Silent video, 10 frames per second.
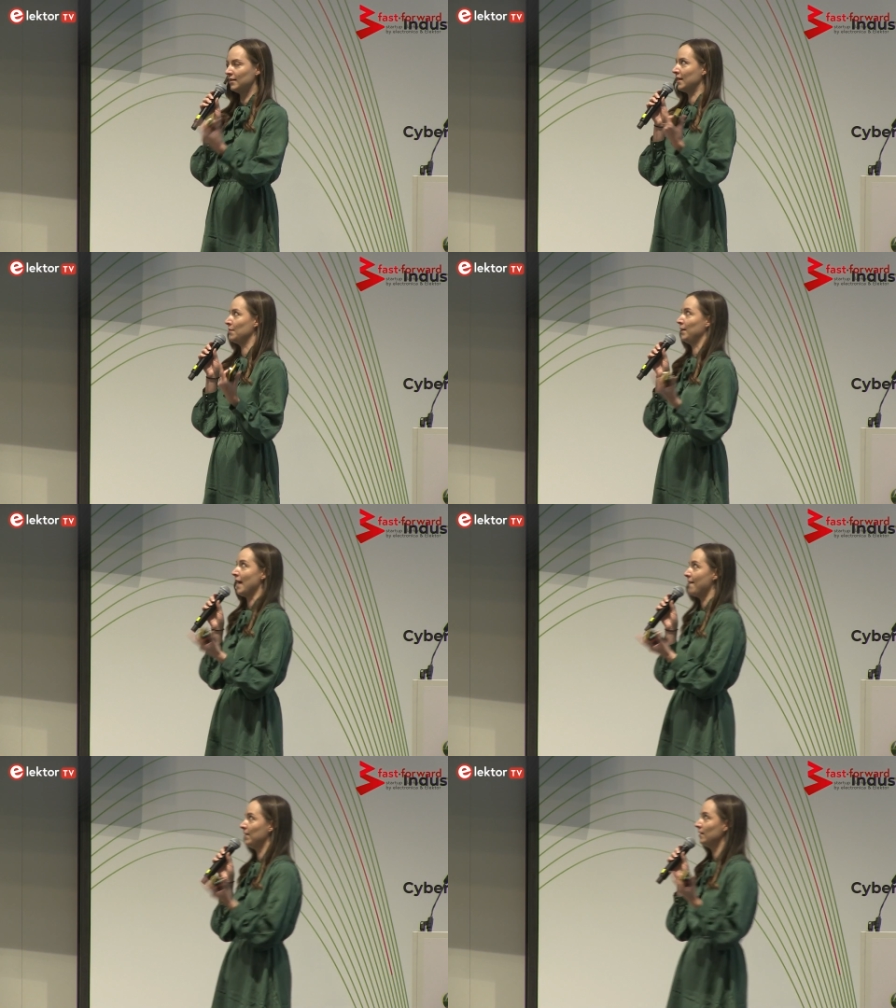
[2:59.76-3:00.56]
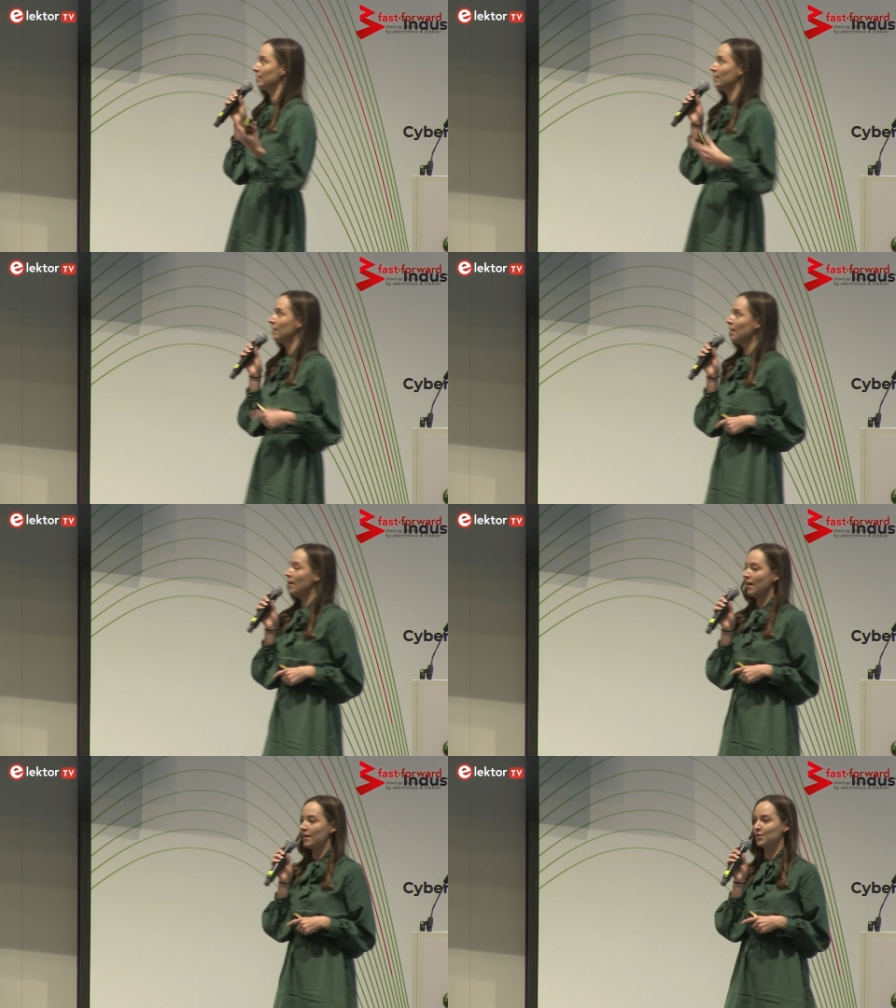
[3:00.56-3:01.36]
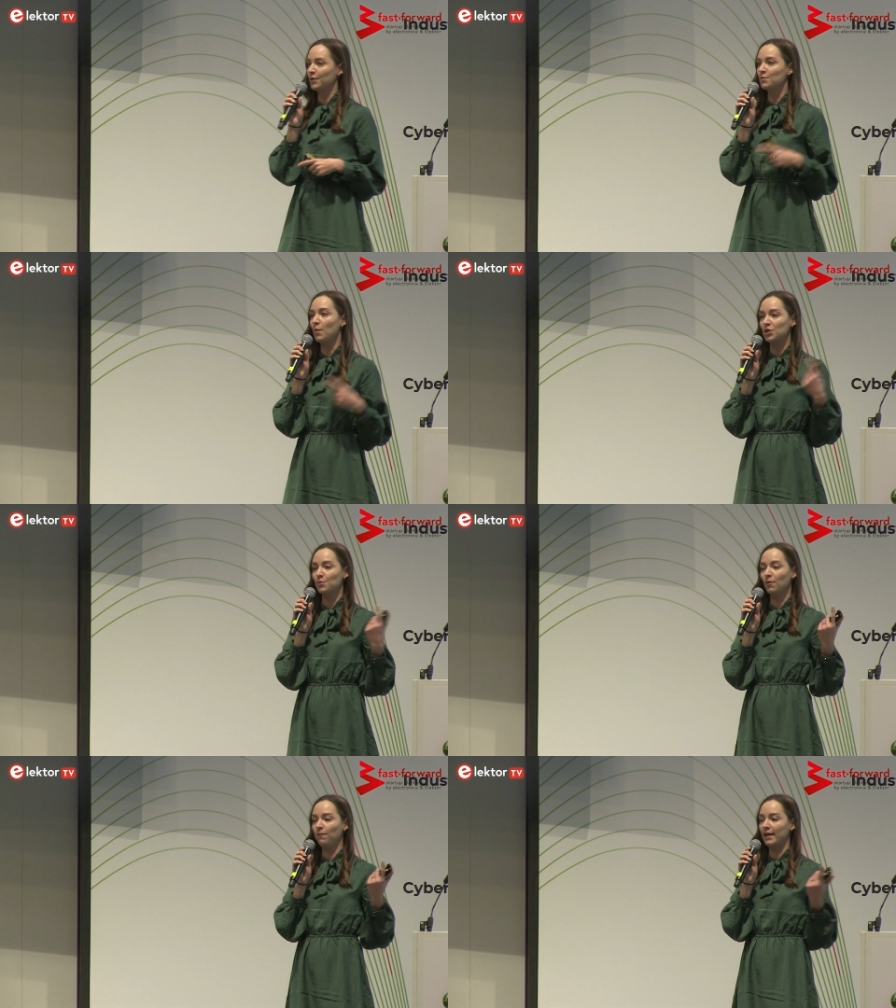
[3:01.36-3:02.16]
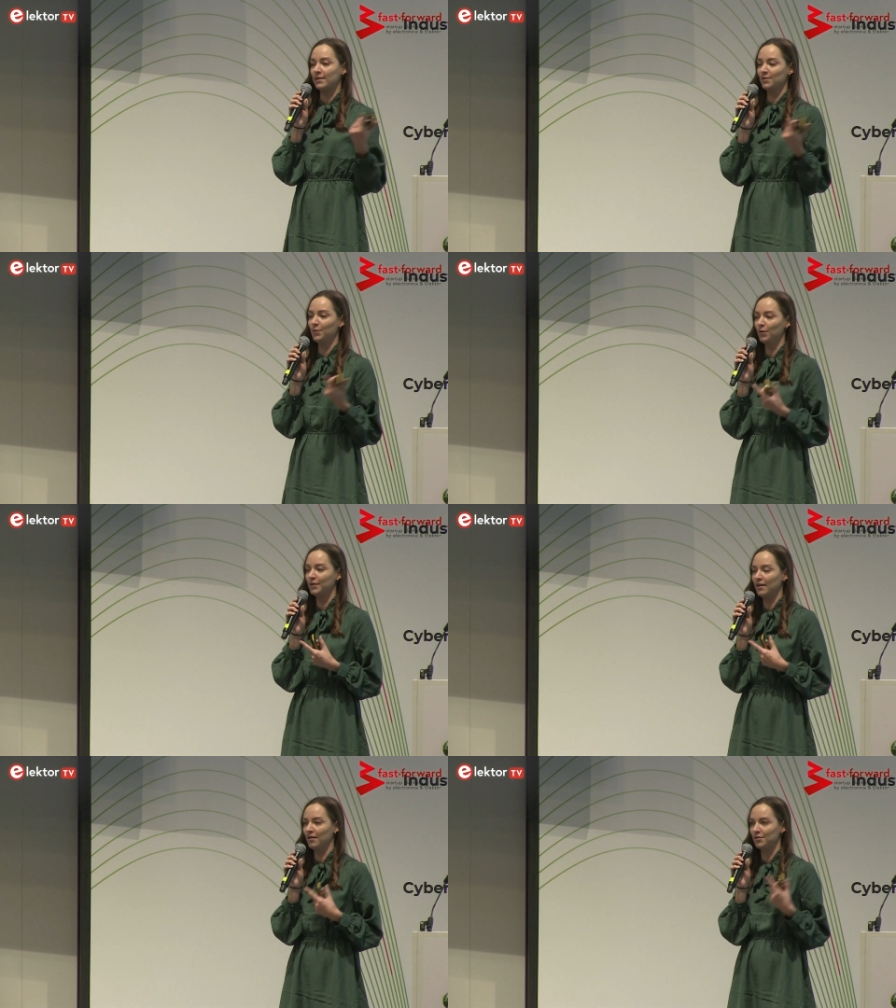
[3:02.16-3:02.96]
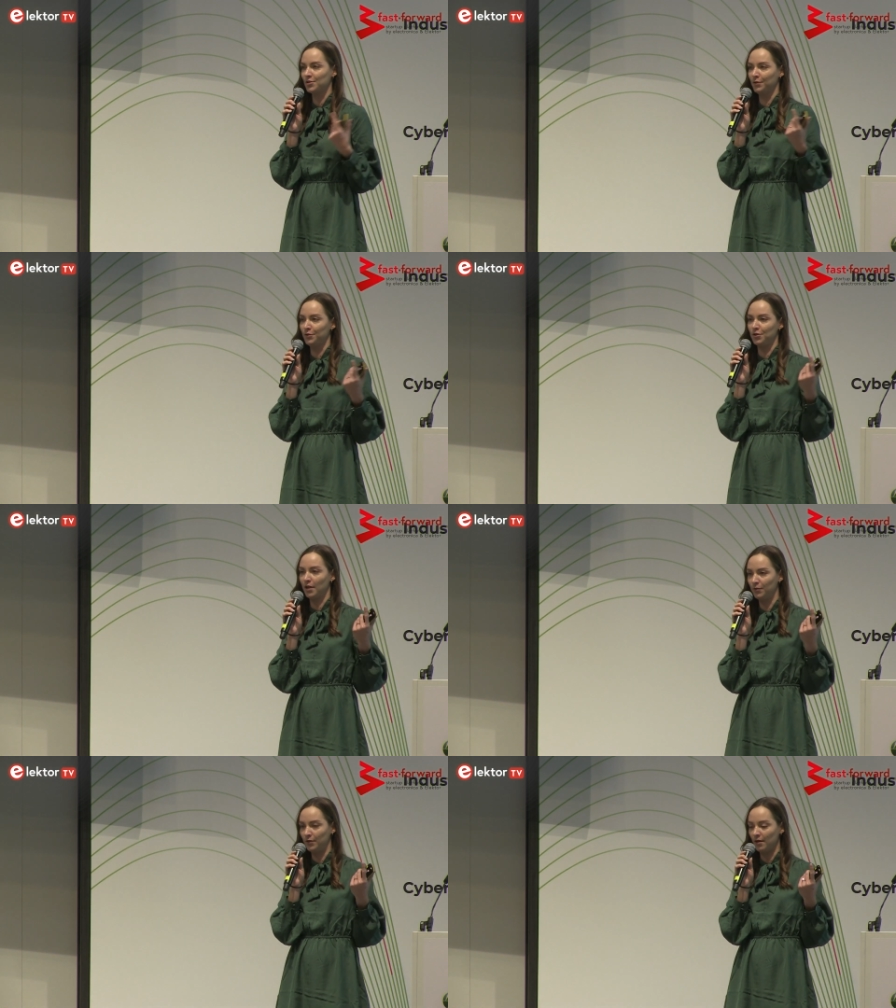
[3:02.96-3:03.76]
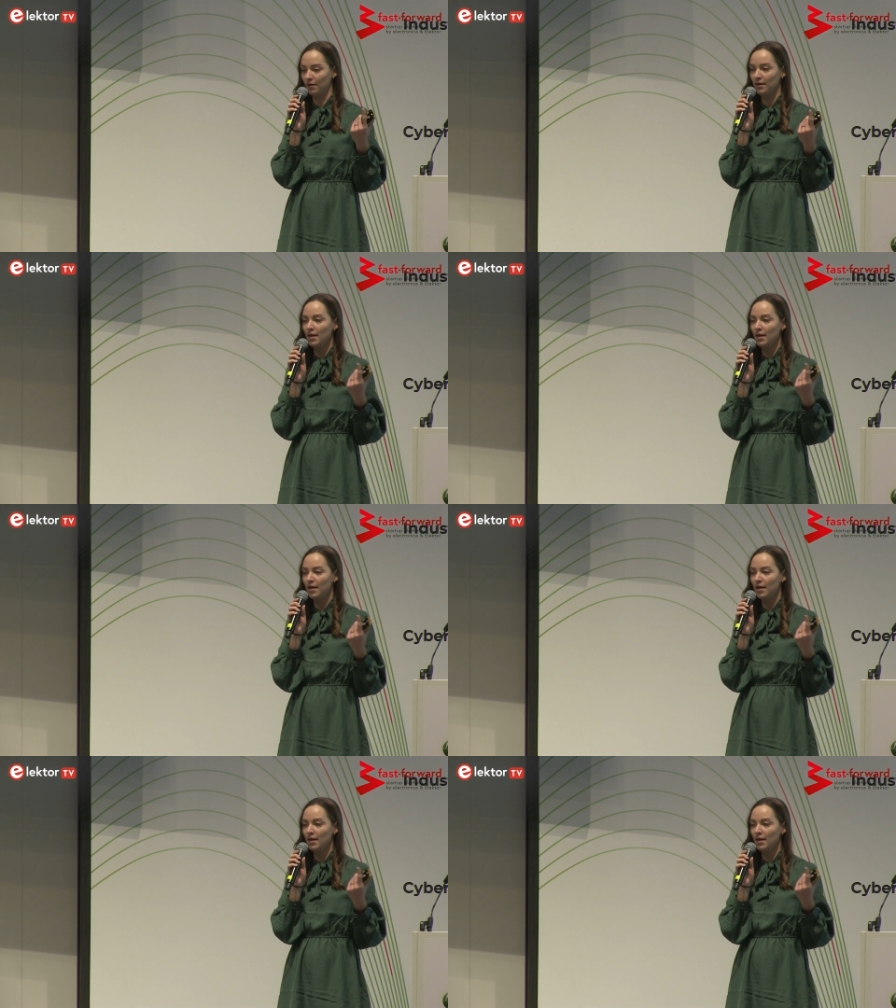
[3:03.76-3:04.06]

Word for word: it can be heavy. Uh, so it's much more flexible than other solution out there.